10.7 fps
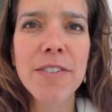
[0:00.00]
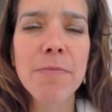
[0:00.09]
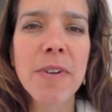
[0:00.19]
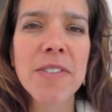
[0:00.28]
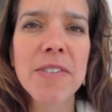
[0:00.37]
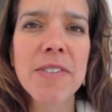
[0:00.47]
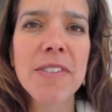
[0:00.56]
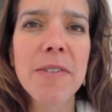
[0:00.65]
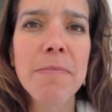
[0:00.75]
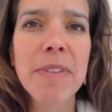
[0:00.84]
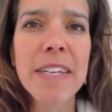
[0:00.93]
your muscles
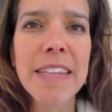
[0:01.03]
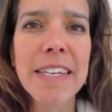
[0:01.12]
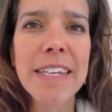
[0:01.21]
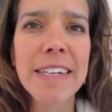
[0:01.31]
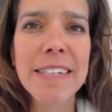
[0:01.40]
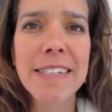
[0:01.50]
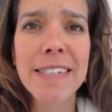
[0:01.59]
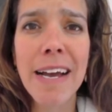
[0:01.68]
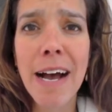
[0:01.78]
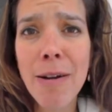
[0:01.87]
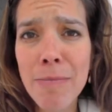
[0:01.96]
completely
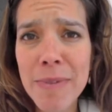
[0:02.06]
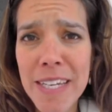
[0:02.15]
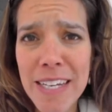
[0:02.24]
adapt